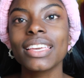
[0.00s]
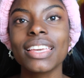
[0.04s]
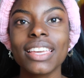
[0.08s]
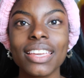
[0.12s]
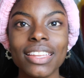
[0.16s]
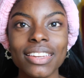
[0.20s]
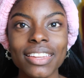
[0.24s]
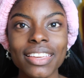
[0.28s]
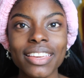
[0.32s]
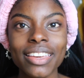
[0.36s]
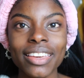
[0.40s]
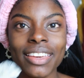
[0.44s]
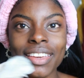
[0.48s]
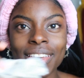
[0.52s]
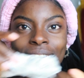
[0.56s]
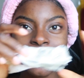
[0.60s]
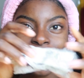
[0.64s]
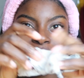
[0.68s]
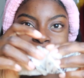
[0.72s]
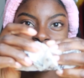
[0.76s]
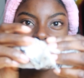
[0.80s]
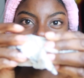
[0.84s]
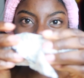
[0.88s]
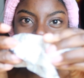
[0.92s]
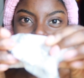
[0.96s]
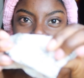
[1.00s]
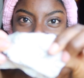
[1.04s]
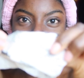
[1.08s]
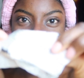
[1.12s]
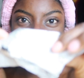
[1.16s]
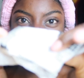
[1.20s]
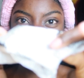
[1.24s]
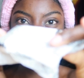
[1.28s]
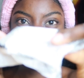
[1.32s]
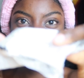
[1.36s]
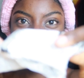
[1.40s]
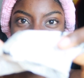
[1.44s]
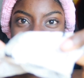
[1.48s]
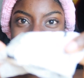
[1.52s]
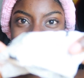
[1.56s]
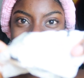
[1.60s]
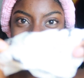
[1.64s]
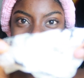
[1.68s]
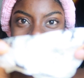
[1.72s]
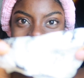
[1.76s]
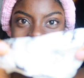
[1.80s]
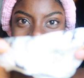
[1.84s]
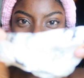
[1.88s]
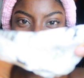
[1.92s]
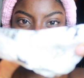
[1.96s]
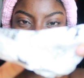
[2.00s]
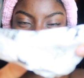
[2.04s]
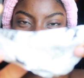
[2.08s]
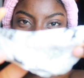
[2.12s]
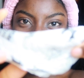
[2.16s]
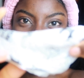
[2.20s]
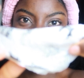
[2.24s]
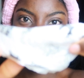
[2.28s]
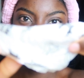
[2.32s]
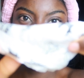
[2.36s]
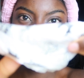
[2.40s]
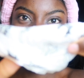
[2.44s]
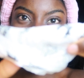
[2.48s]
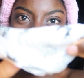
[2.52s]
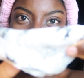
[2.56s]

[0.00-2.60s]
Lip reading: In here, in this crusty piece of